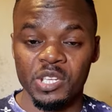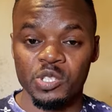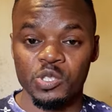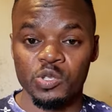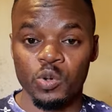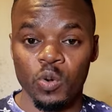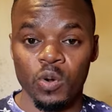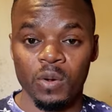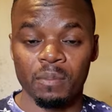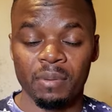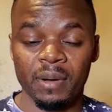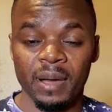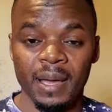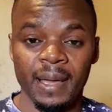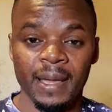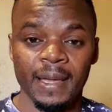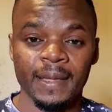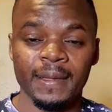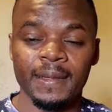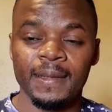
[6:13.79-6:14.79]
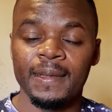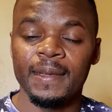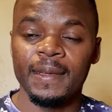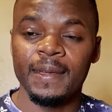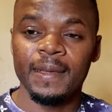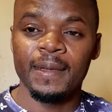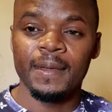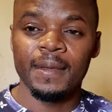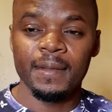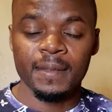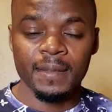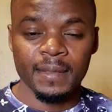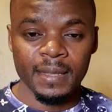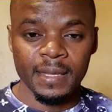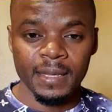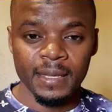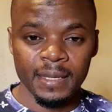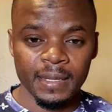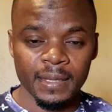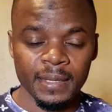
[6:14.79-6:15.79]
sold by
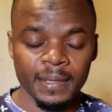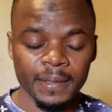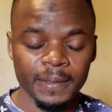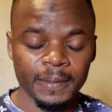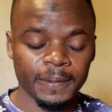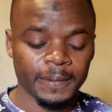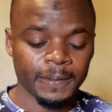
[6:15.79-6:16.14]
the,